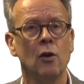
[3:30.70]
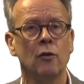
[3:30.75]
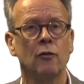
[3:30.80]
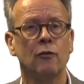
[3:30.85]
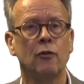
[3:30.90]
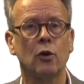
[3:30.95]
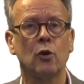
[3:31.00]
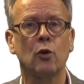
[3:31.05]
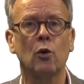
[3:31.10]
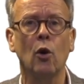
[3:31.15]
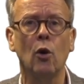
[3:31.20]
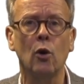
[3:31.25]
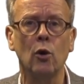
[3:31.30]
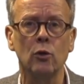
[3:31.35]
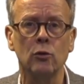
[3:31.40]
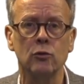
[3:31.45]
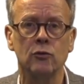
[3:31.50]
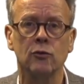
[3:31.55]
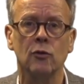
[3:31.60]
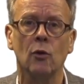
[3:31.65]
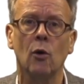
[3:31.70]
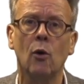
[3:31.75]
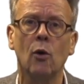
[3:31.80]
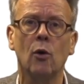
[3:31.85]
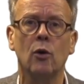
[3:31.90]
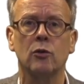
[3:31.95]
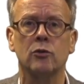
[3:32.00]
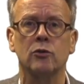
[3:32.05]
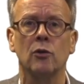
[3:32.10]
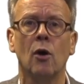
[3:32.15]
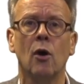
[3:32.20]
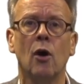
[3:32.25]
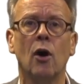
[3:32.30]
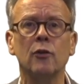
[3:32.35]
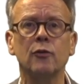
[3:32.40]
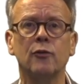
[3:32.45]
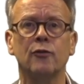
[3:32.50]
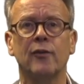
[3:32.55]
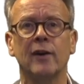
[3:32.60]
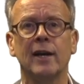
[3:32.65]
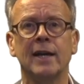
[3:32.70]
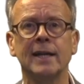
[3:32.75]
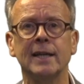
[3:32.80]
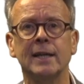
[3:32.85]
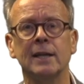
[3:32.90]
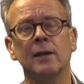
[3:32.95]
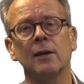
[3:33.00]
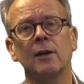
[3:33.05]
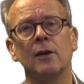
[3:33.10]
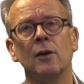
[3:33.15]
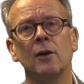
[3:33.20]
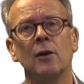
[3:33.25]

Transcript: For cold or hot filling,